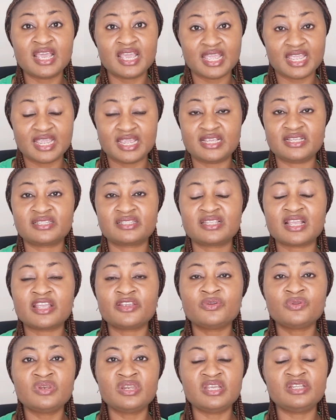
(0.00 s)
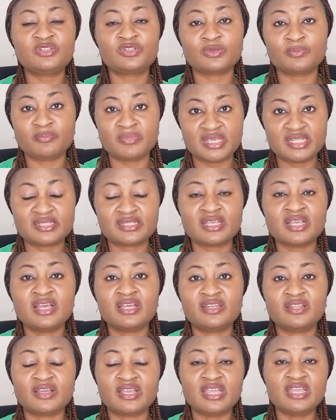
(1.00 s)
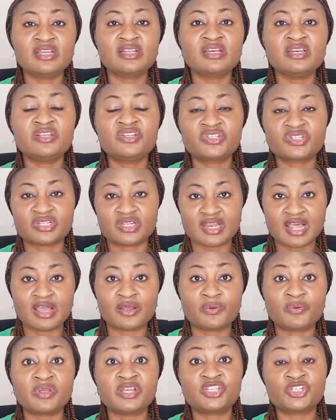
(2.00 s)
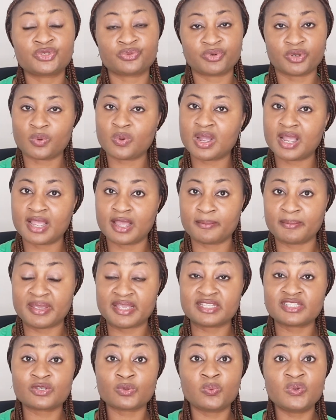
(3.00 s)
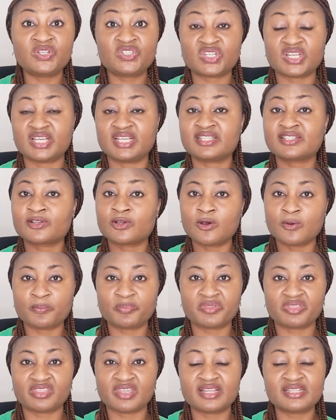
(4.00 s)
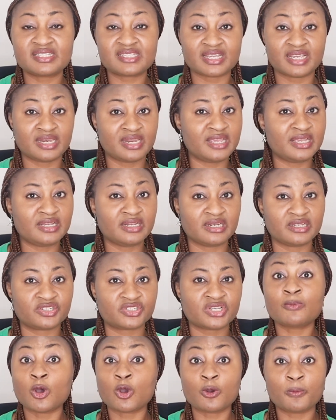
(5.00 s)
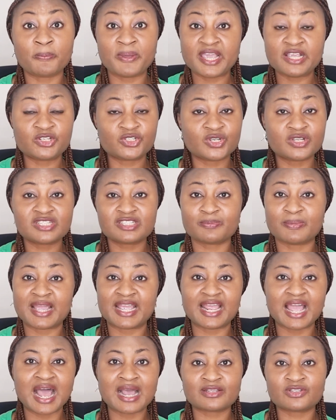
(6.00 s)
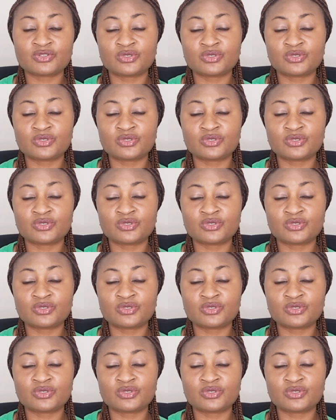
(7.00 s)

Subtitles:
is that you need to meet the English language requirement, which is competence in English. Occupations might ask